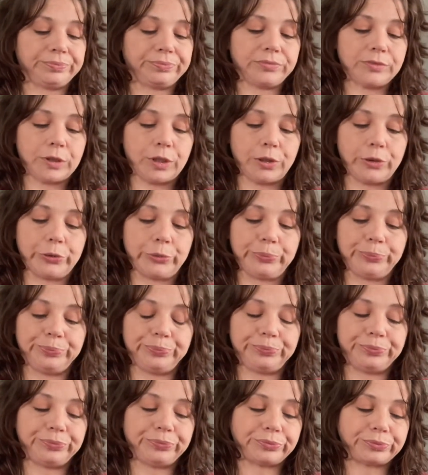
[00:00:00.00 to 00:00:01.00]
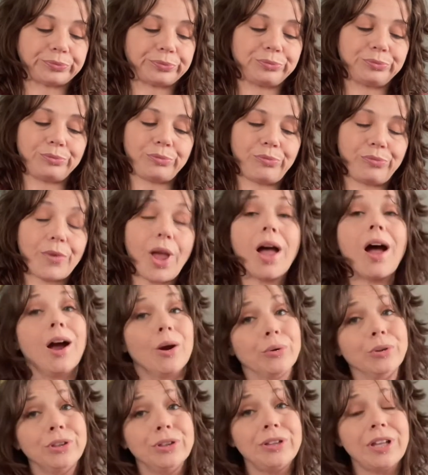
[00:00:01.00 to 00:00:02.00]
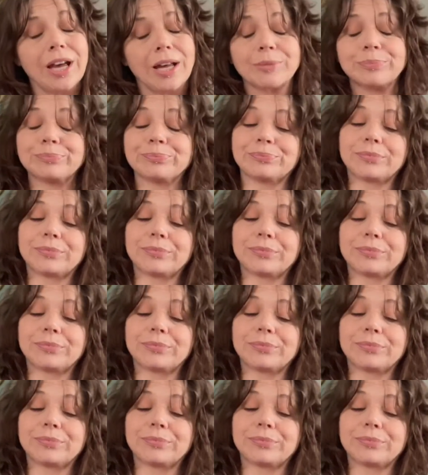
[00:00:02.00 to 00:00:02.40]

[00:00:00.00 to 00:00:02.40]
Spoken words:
So I will do that.